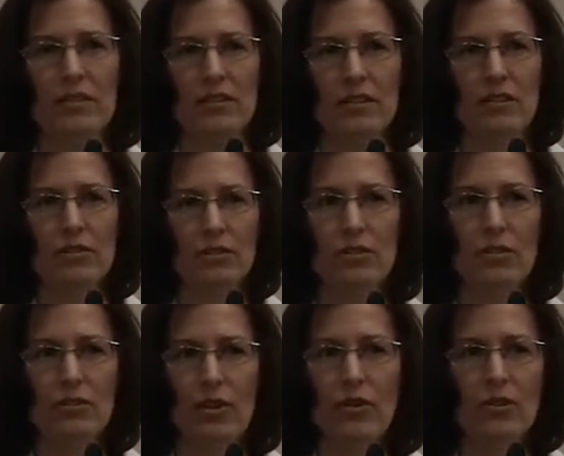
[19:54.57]
Students don't
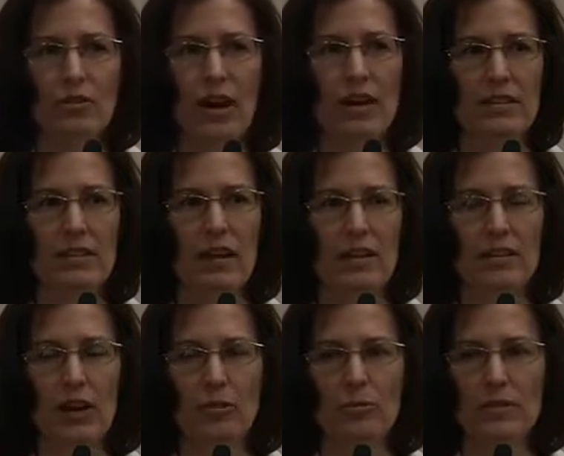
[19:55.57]
know their rights a lot of
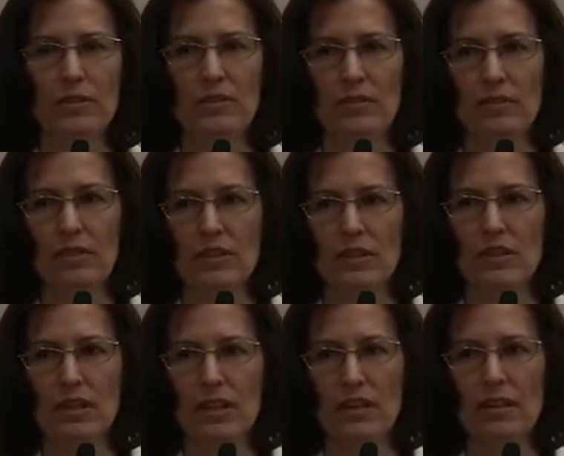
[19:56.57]
times
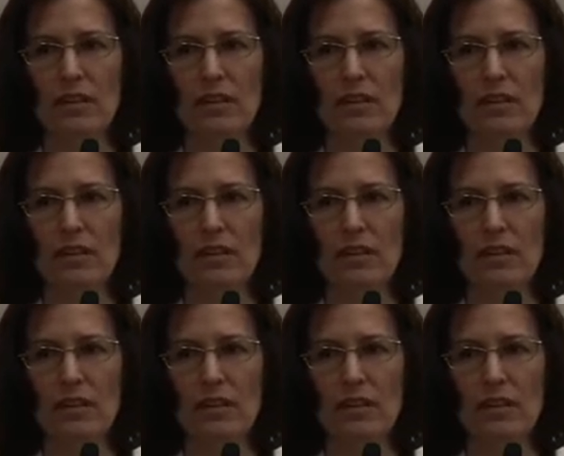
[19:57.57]
religiously,